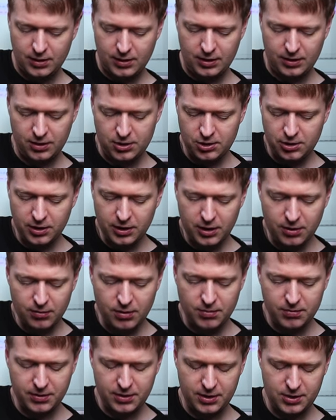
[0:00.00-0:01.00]
The tricky
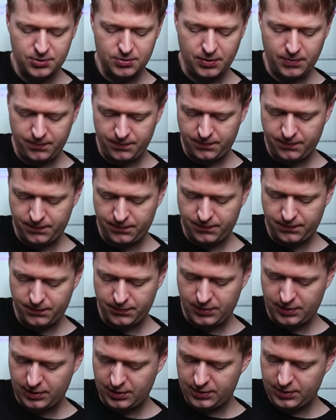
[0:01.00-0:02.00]
one with this one
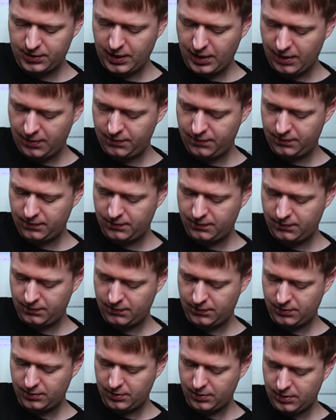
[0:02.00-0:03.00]
is getting
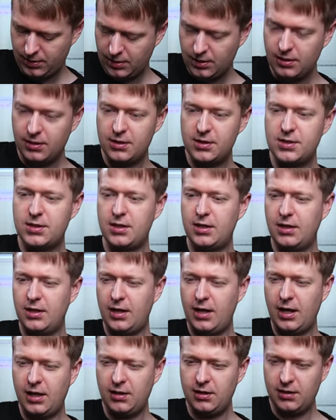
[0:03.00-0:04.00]
this uh,
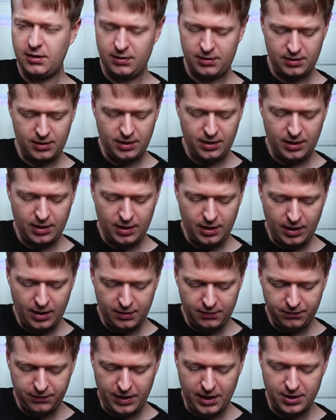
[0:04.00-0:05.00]
A, A
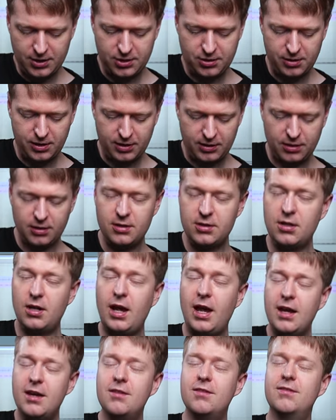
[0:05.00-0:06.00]
flat string,
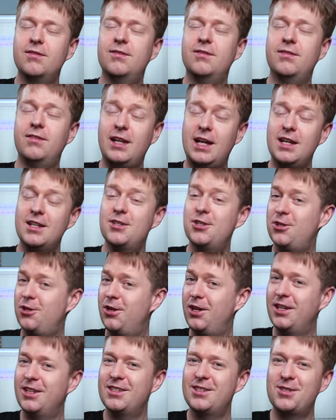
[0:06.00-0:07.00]
A flat
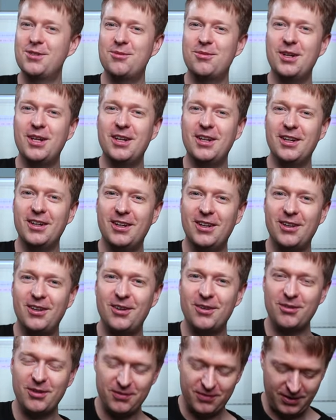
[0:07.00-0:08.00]
string to ring
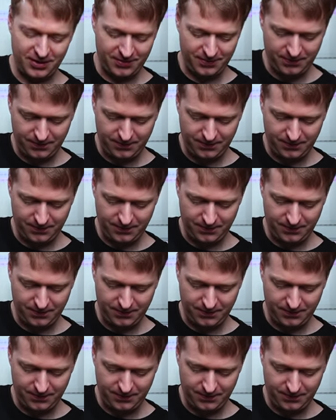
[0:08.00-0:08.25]
along with it.